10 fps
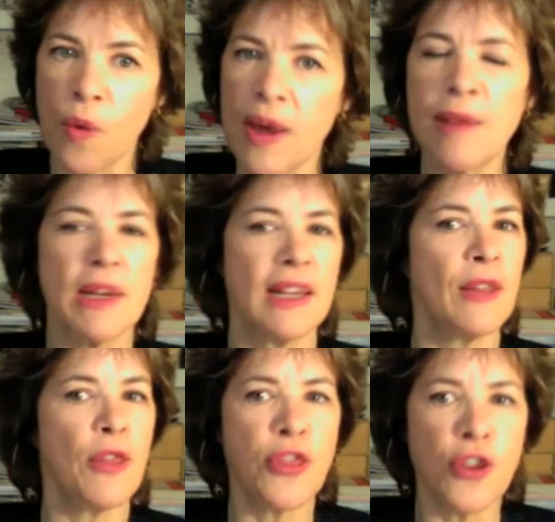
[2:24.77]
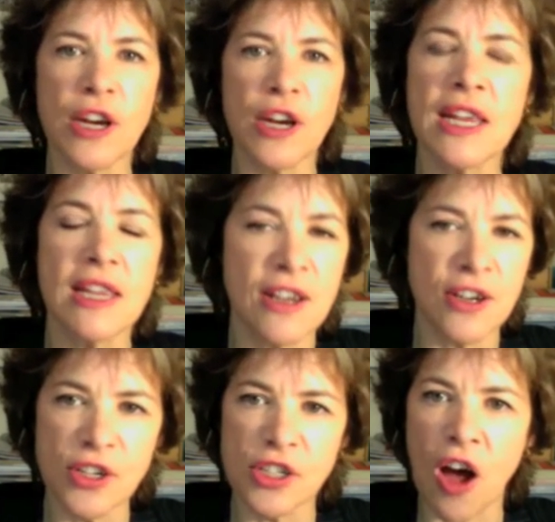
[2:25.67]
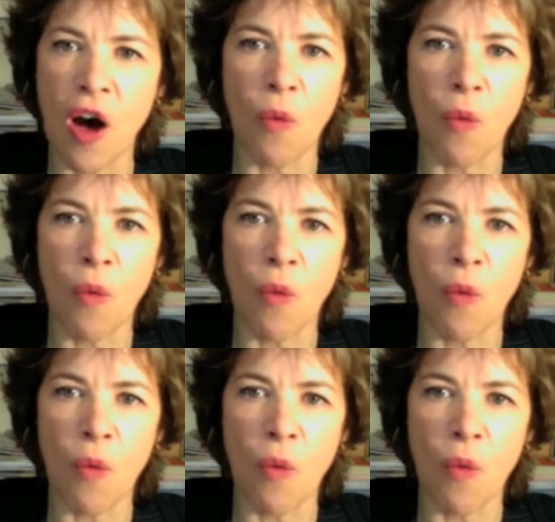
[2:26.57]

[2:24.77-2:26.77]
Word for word: wait a minute, in 30 years, our